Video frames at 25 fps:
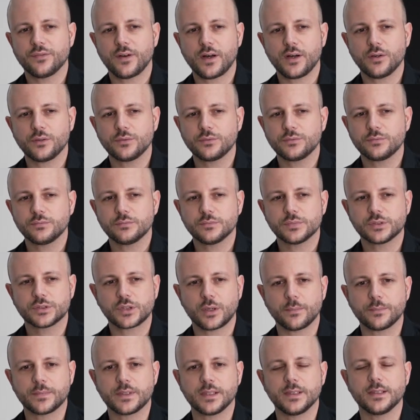found
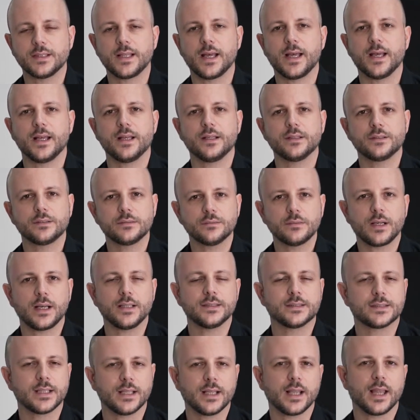something that
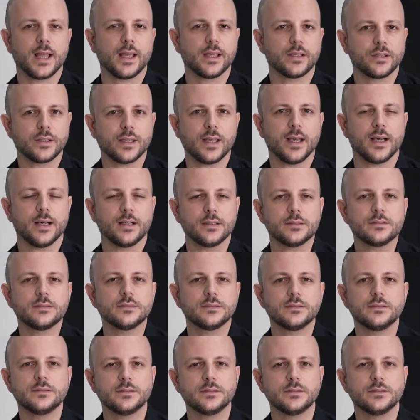I say like, yeah,